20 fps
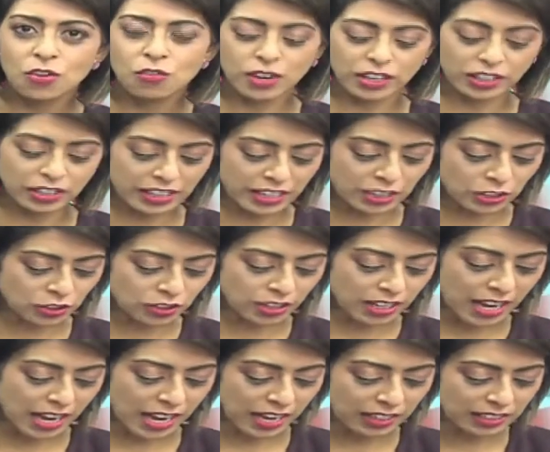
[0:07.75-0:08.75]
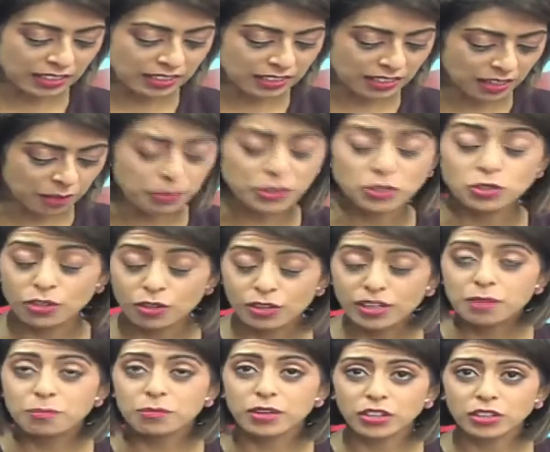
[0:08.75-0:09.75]
Regulatory and
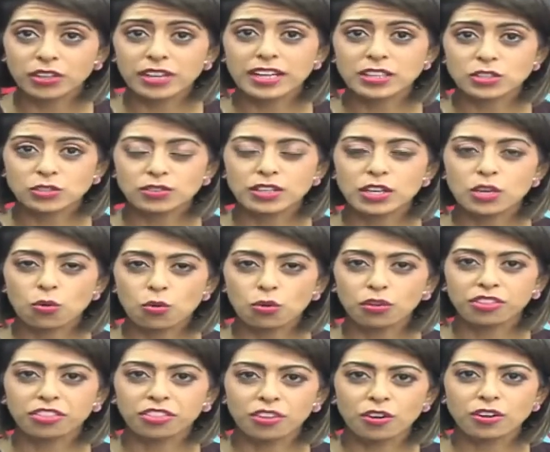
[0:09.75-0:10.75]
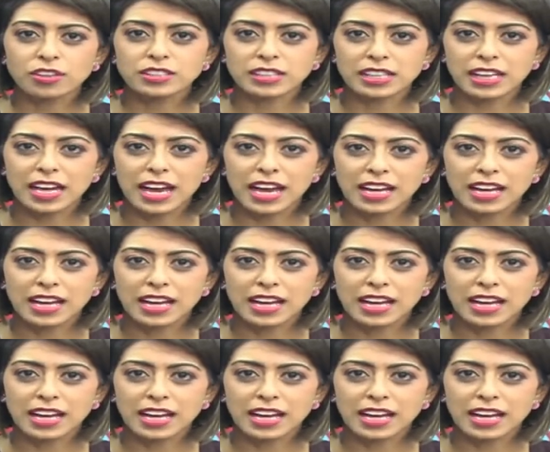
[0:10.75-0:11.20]
Petroleum Regulatory Authority,